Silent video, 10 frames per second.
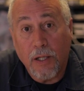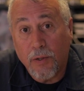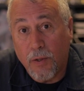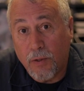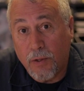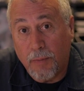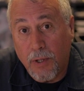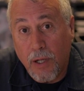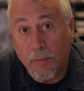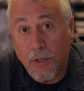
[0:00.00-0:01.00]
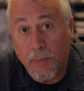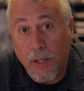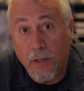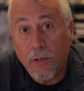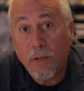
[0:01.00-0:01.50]
I chose to become a
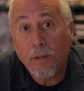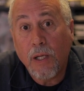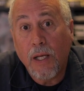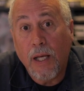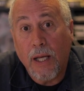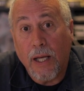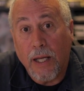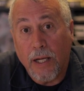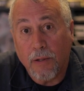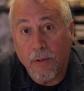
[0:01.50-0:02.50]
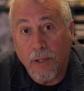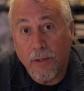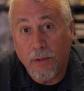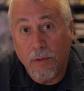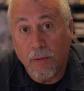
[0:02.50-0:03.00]
sponge and entered
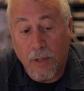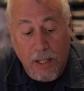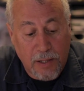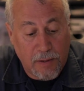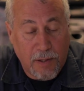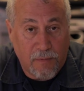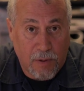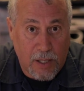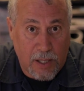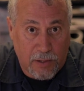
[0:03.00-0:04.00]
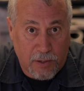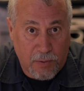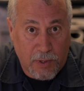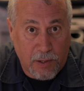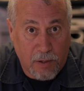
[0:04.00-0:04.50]
into lots of different
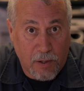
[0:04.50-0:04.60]
classes with the